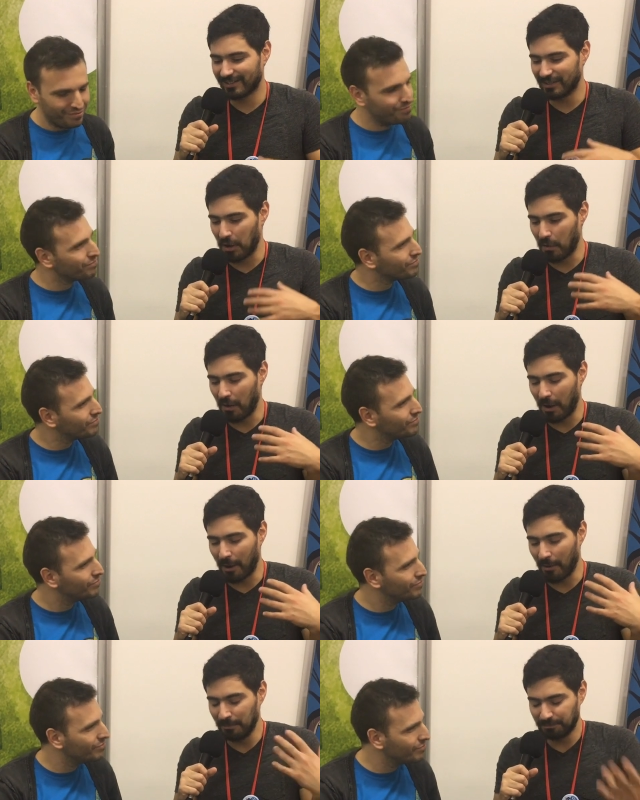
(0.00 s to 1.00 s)
Speaker 1: so
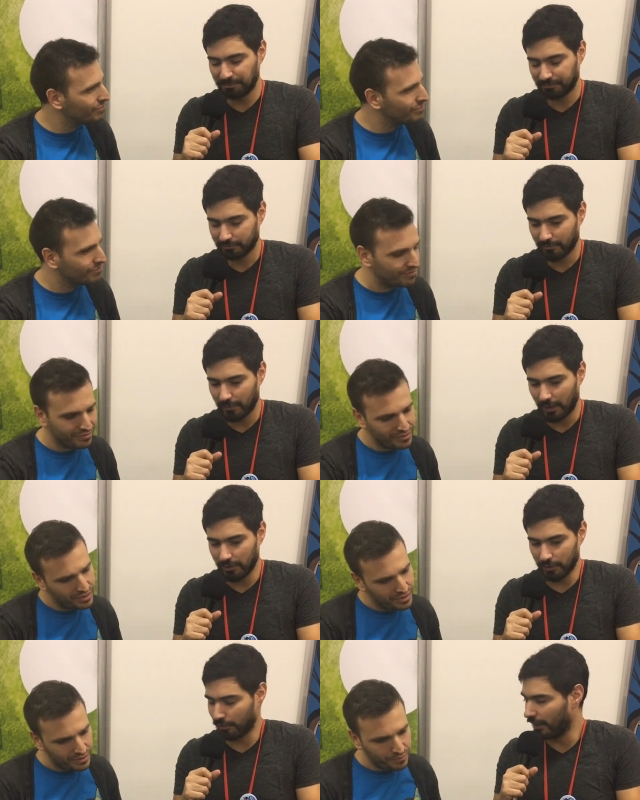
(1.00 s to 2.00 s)
um,
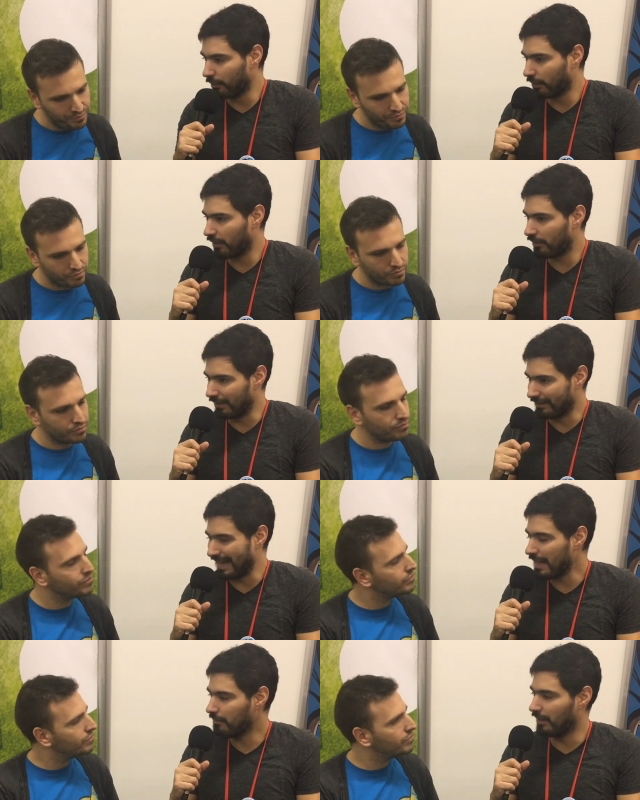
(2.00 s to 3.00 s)
you're there with a
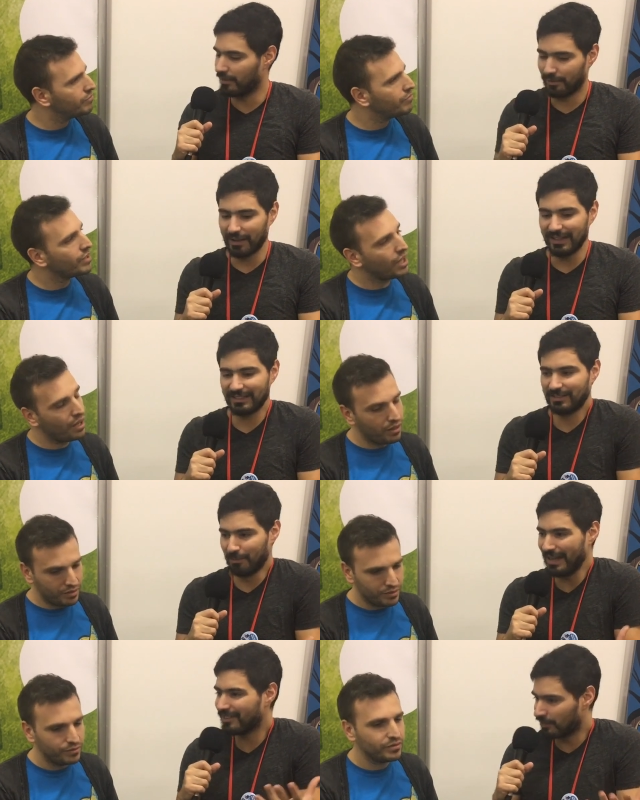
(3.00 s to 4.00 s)
game that
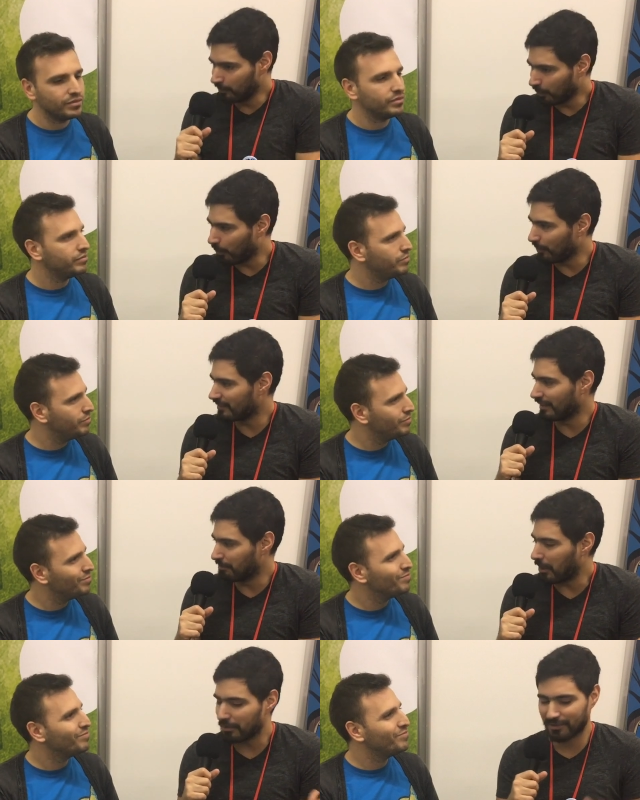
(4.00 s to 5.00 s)
made some noise and
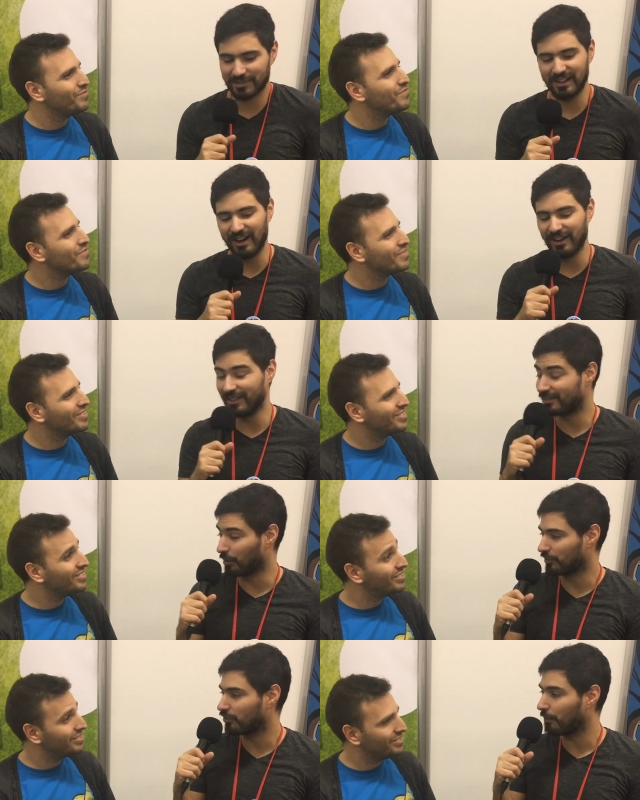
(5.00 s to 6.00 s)
buzz. Uh, it's
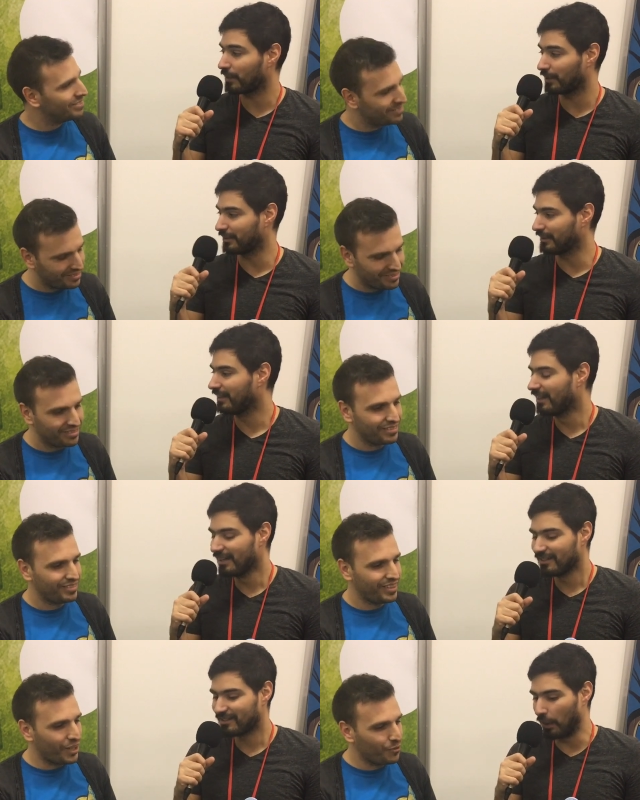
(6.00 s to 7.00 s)
called Topiary.
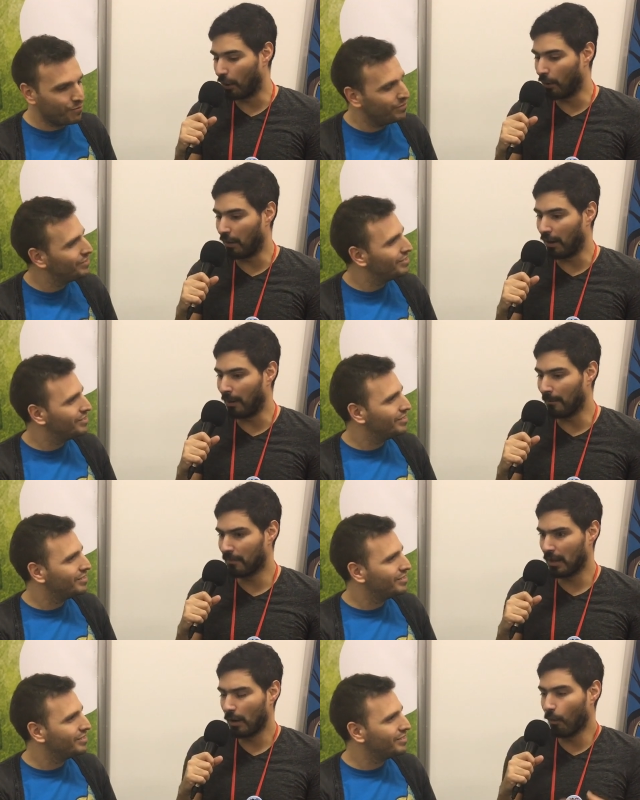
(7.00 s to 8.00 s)
So
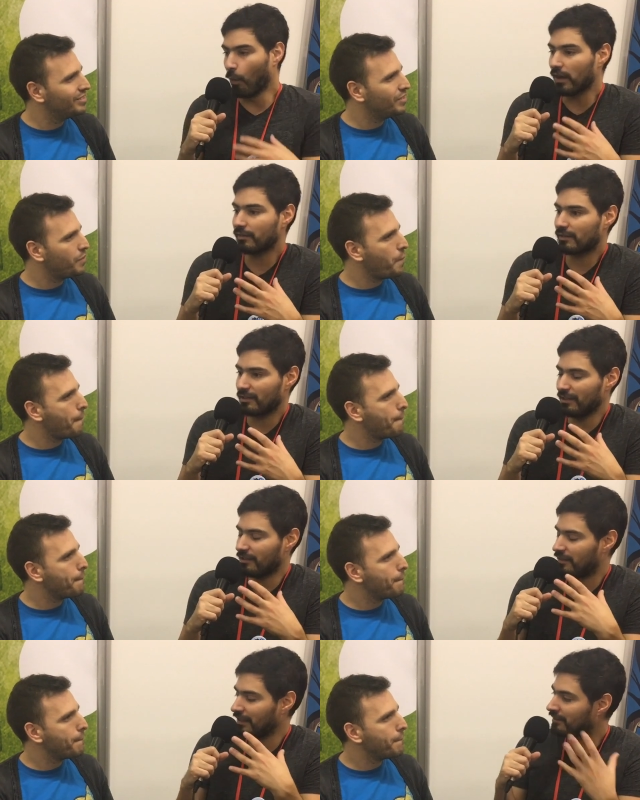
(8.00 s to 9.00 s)
um, what
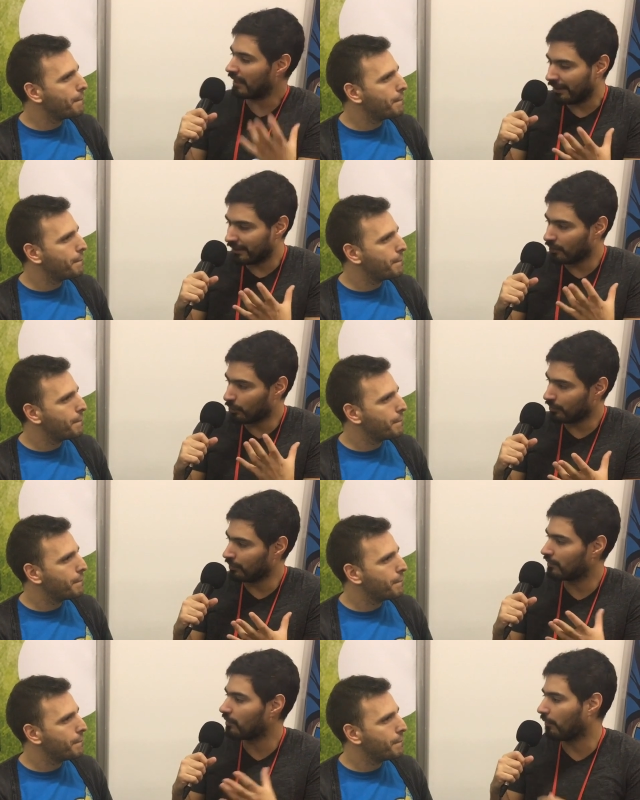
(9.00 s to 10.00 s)
is the intended
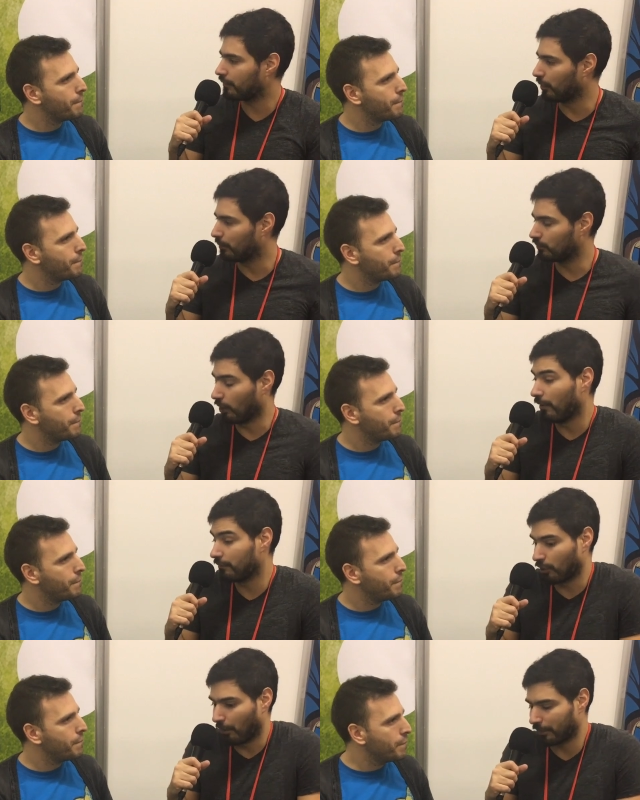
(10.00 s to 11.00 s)
audience of,
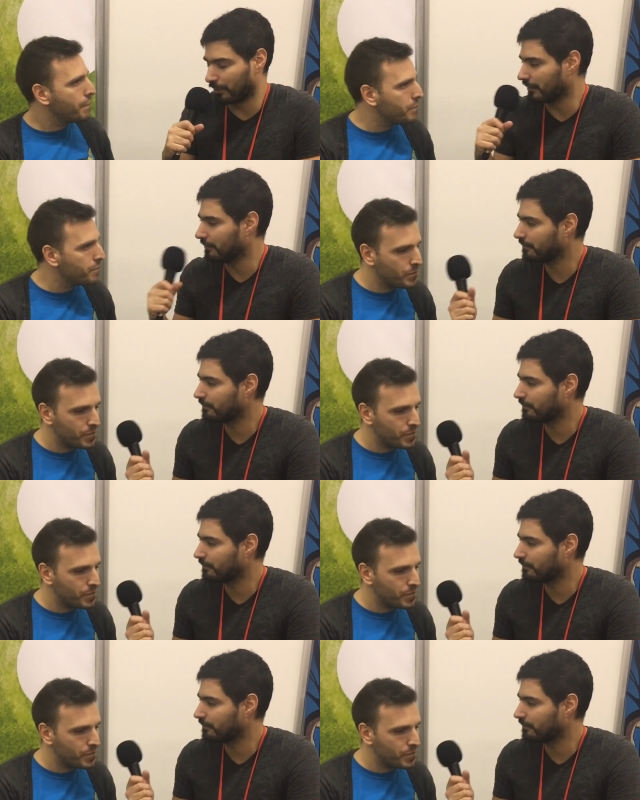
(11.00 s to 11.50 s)
of Topiary?